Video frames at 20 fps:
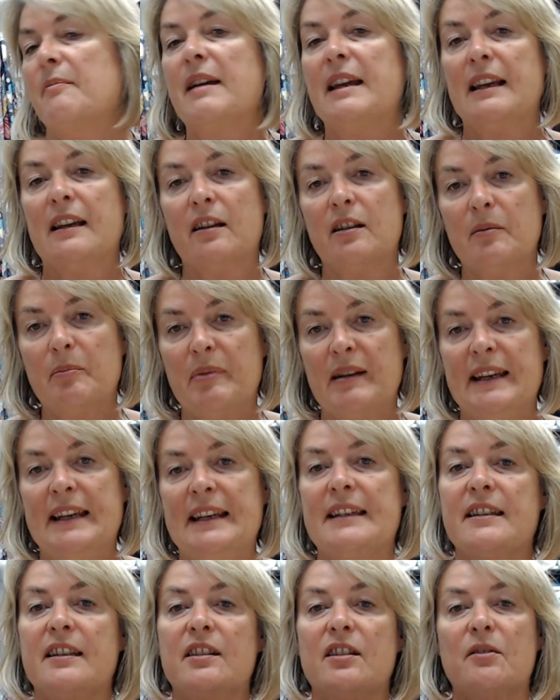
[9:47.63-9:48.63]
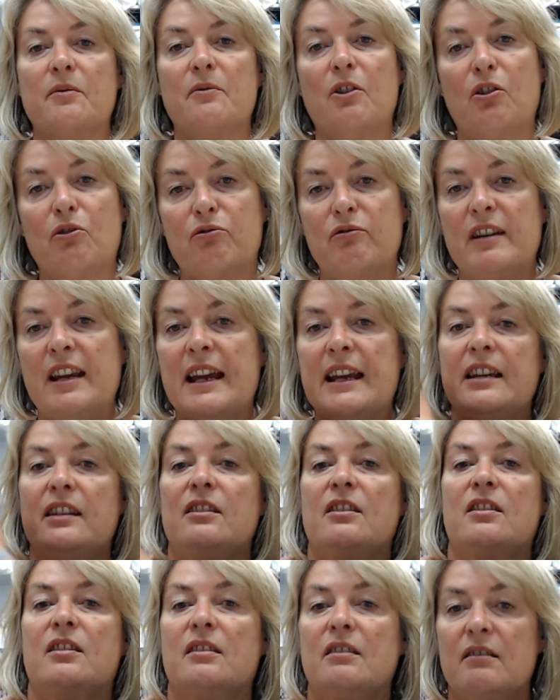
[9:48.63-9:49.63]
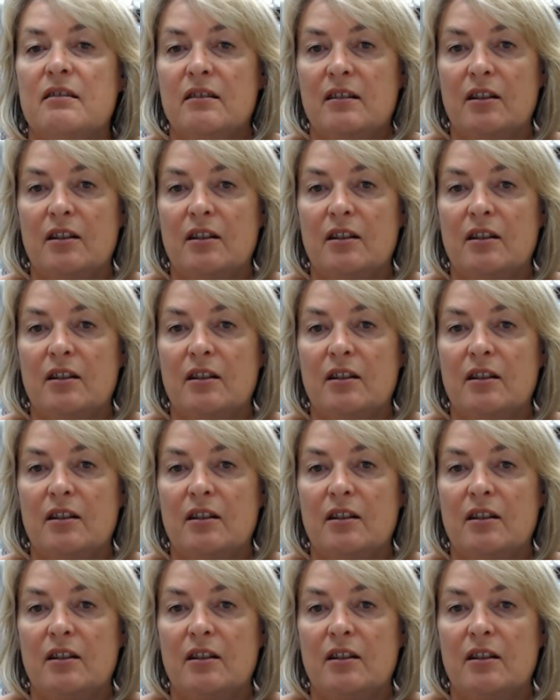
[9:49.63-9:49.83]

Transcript: make kind of pleats and to create